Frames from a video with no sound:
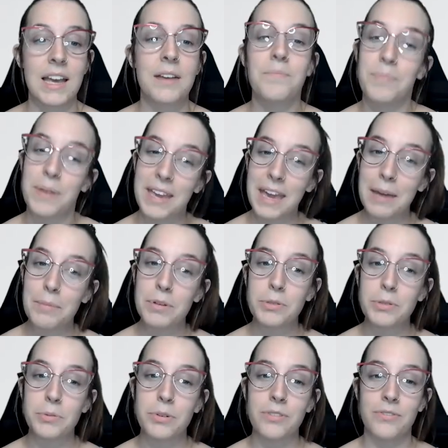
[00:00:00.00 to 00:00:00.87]
Being able
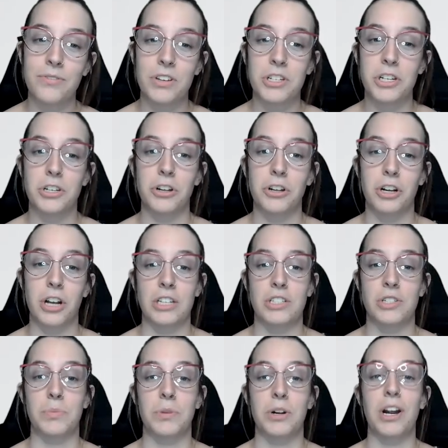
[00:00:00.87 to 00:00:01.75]
to envision your
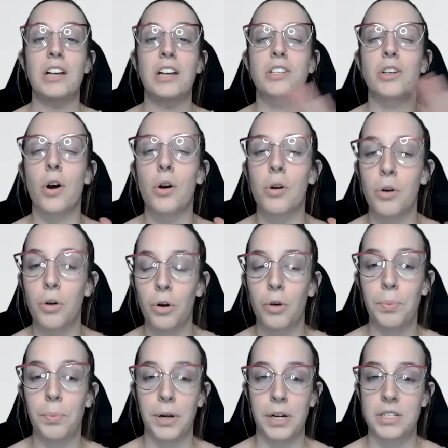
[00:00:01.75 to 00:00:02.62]
customer as a
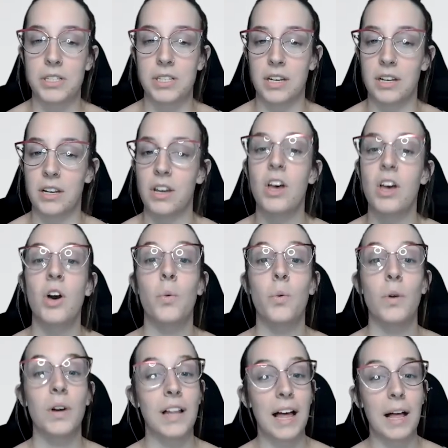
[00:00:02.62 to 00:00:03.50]
whole person
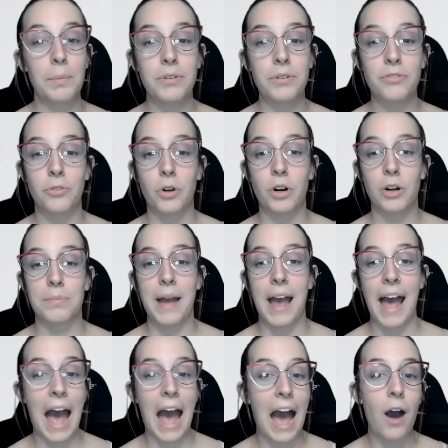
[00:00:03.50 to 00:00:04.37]
will help inform
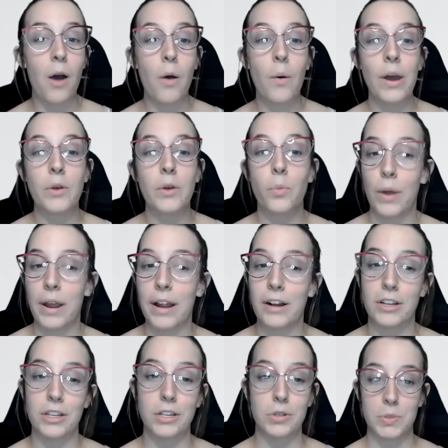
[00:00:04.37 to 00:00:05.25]
how and
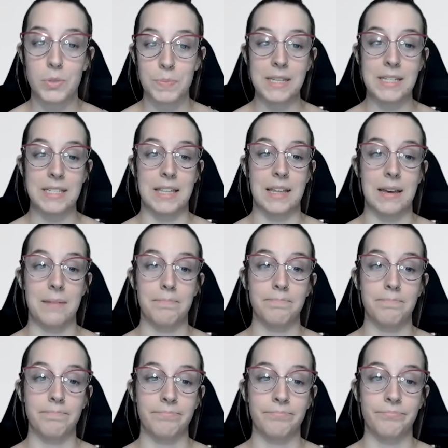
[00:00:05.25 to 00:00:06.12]
where you speak to
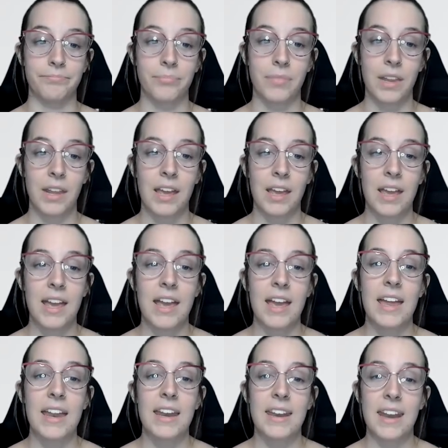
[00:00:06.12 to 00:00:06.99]
them.
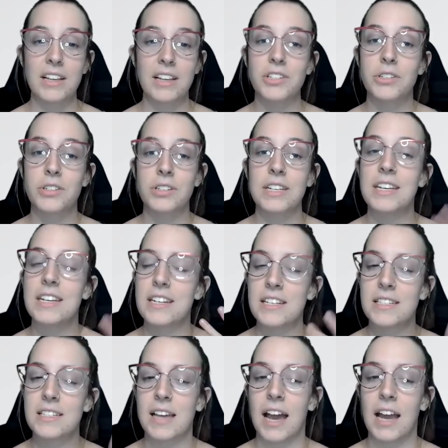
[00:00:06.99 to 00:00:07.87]
Next, you'll need to
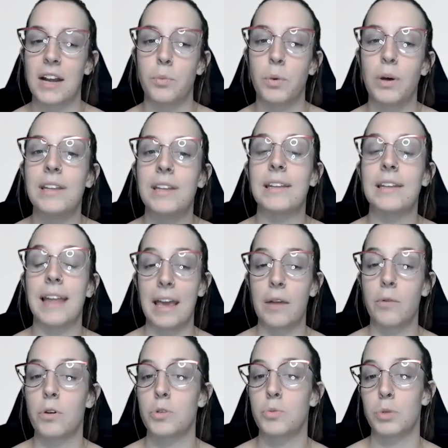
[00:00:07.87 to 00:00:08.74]
decide what
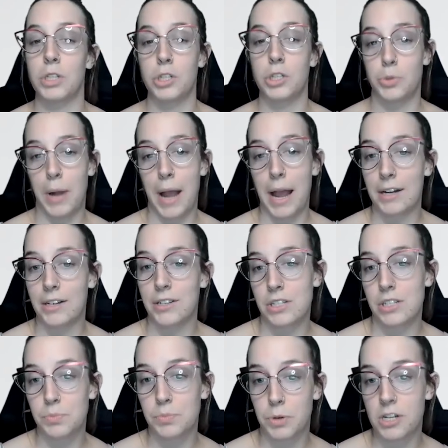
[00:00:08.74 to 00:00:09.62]
language will attract
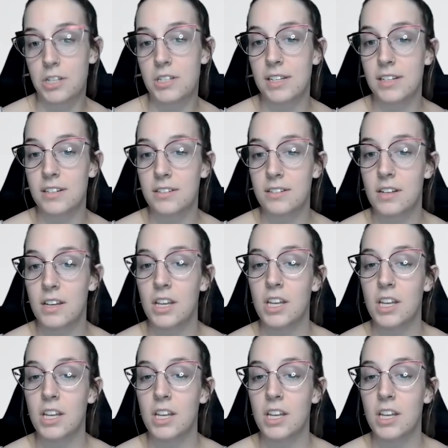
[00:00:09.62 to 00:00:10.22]
this person.